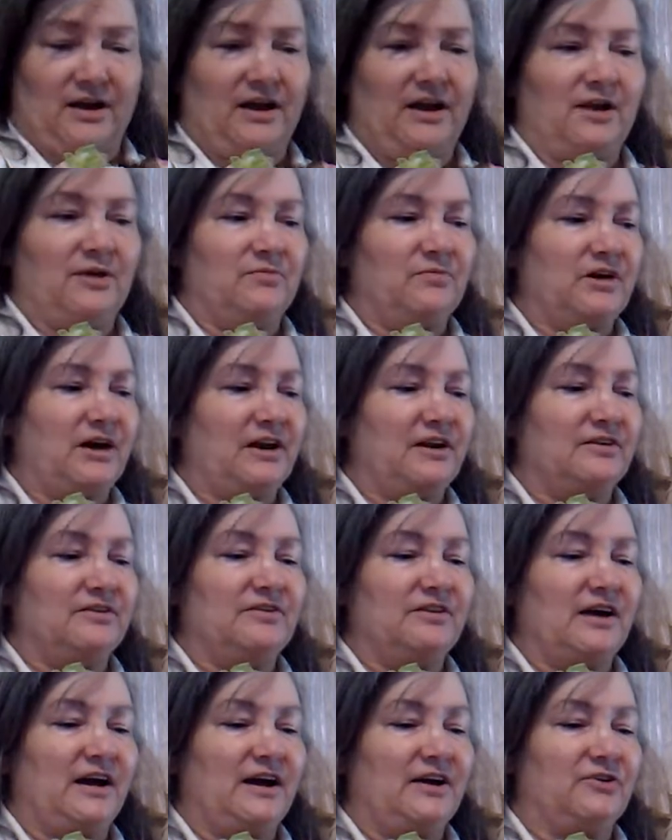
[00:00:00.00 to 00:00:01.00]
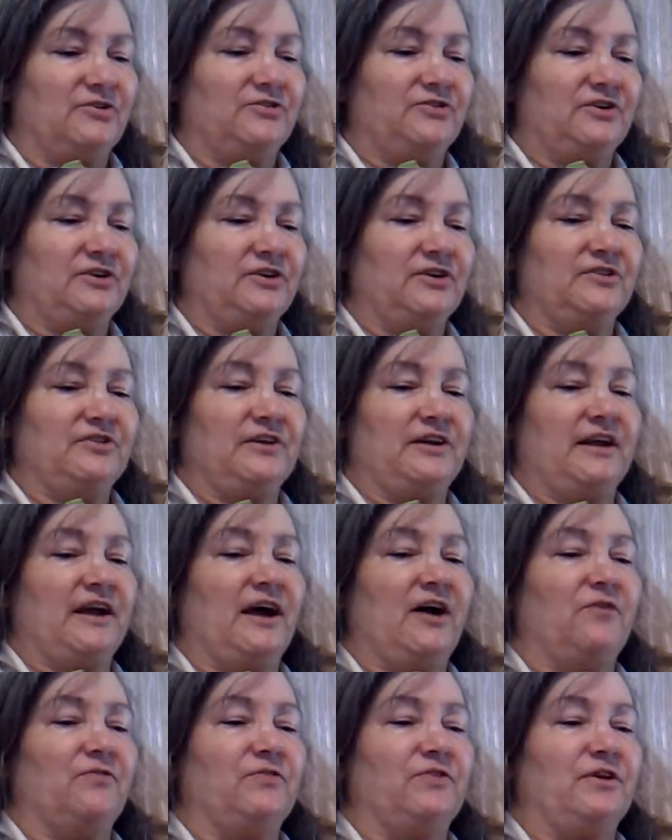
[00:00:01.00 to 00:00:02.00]
I am not entitled to anything
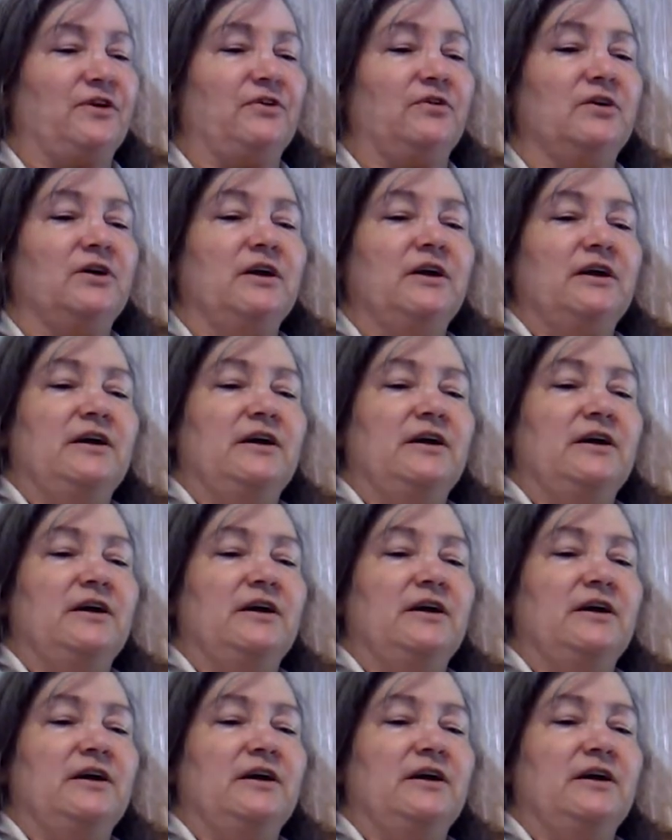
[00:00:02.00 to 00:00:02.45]
out there.